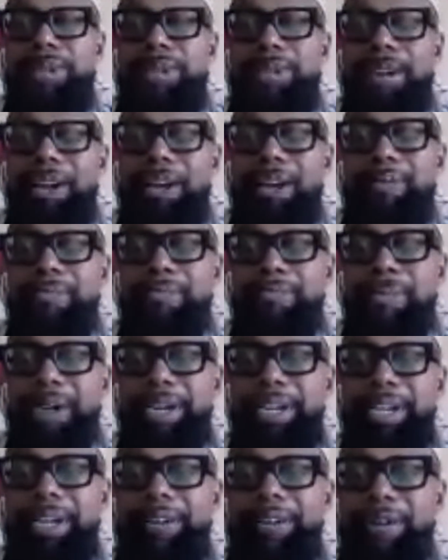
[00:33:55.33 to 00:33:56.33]

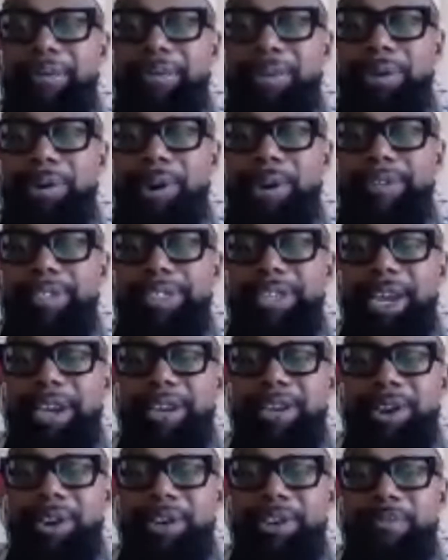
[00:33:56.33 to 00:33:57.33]
money and cryptocurrency. I
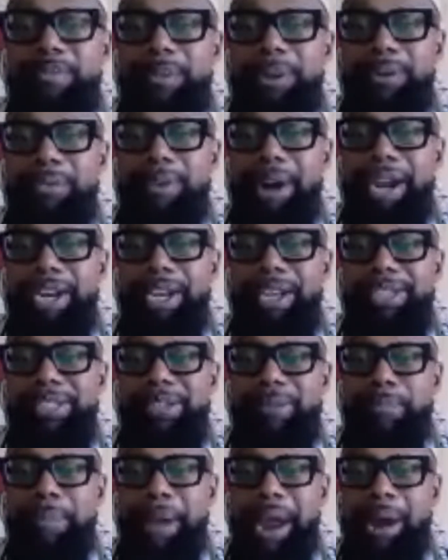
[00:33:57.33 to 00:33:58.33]
know you've been writing
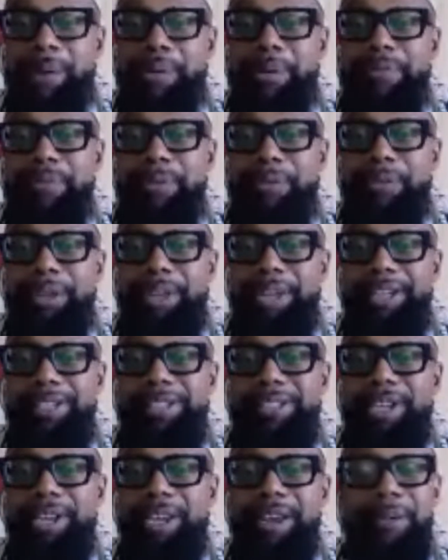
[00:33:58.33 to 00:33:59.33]
some powerful
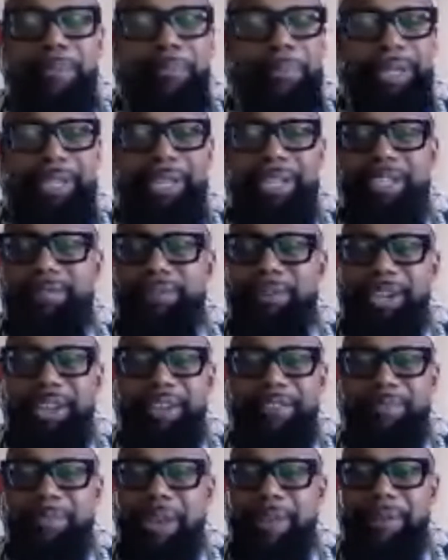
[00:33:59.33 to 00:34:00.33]
things. Please
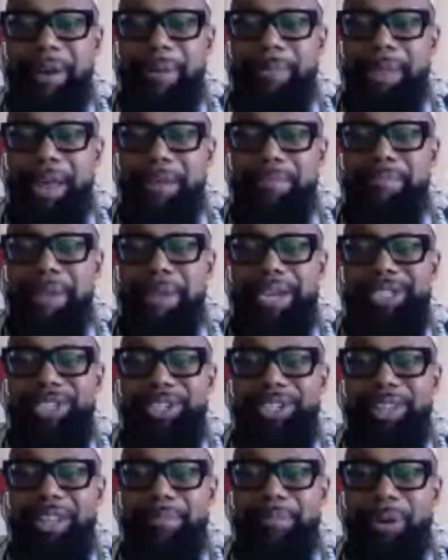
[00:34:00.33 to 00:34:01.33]
forgive me if I'm not
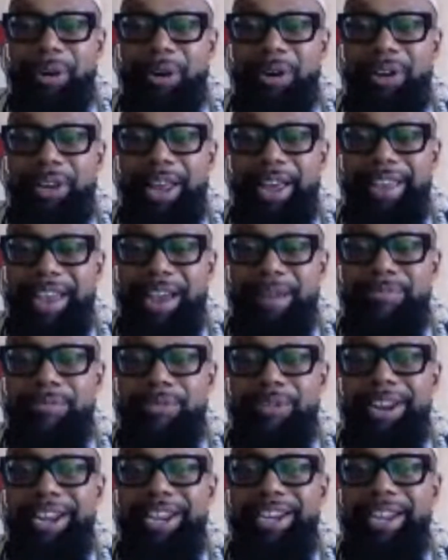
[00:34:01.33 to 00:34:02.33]
mentioning them all. I am
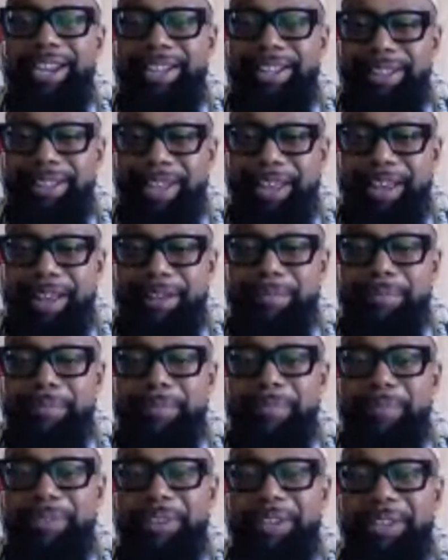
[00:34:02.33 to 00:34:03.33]
reading them.
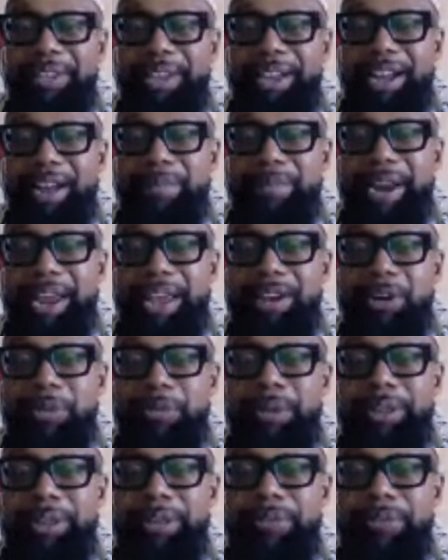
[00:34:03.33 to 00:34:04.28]
And I hope that the